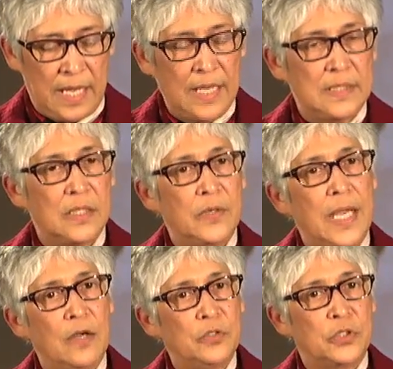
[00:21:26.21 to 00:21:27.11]
And so
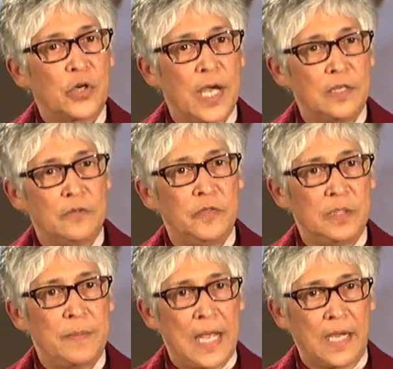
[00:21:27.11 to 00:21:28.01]
now to try to
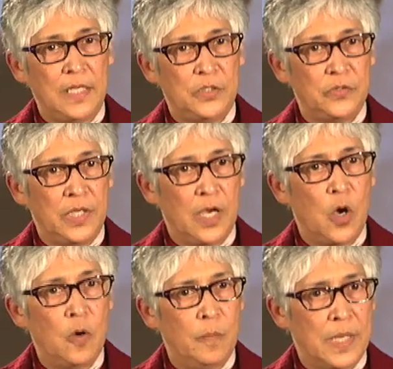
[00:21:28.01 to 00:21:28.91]
fit back into their
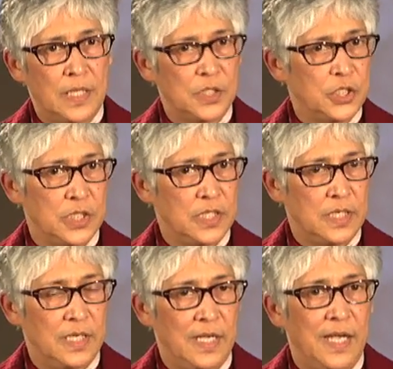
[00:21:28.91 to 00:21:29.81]
home culture
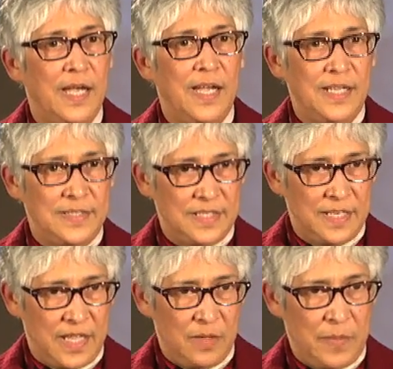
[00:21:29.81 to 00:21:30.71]
is
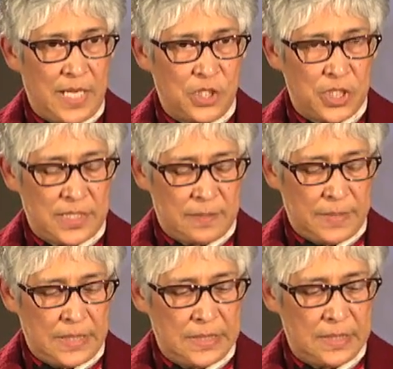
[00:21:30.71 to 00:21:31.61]
another big
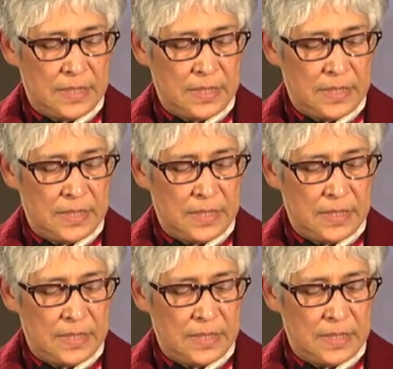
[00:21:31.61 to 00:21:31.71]
adjustment.